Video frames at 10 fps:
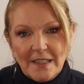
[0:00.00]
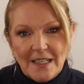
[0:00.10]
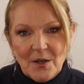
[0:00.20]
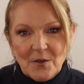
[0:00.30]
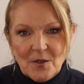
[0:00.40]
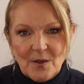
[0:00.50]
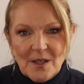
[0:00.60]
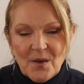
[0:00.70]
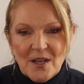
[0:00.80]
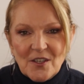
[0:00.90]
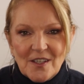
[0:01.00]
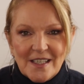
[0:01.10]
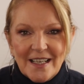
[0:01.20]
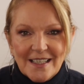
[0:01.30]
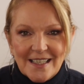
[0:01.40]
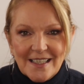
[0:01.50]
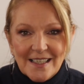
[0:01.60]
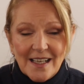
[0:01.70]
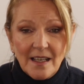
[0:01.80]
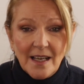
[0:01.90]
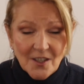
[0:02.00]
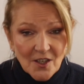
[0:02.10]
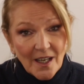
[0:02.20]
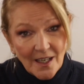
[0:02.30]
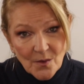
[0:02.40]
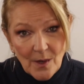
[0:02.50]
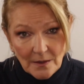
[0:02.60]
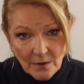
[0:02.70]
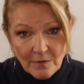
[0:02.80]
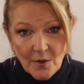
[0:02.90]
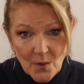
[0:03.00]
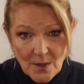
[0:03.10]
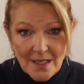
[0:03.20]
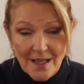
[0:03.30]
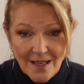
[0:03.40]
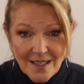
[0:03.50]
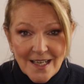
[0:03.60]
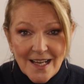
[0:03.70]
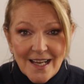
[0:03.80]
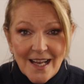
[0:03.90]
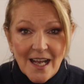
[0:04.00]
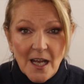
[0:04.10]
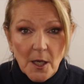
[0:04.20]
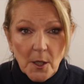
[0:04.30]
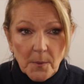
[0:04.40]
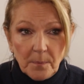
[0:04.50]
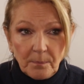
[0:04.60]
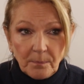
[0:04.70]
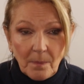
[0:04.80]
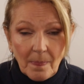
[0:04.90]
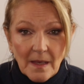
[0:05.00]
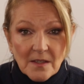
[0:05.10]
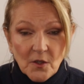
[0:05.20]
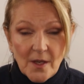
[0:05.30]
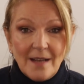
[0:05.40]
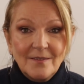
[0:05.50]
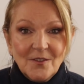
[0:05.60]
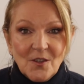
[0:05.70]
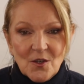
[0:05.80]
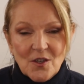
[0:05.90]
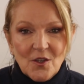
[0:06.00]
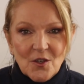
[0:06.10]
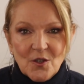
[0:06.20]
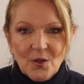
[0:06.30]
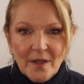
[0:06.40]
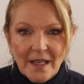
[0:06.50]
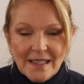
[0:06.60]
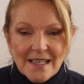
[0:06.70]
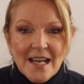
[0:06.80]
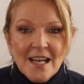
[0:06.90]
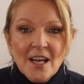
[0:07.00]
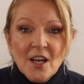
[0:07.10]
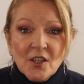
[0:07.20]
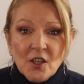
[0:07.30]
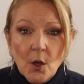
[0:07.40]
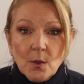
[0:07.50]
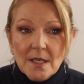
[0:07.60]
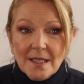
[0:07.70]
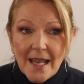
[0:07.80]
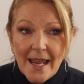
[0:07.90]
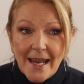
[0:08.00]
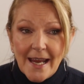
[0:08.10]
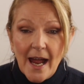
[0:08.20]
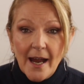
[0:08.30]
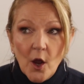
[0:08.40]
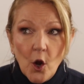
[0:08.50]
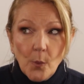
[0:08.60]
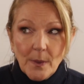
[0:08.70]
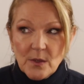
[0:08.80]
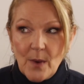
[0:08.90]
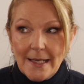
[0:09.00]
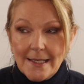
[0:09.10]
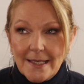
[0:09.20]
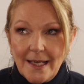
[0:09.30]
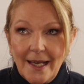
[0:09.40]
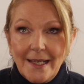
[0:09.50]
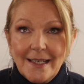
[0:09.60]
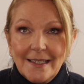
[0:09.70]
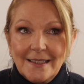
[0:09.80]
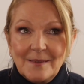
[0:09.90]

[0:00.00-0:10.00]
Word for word: video doing the questions and answers. And actually, I'd quite look forward to that. So yeah, those are those two things. So today, I hope, is Wednesday.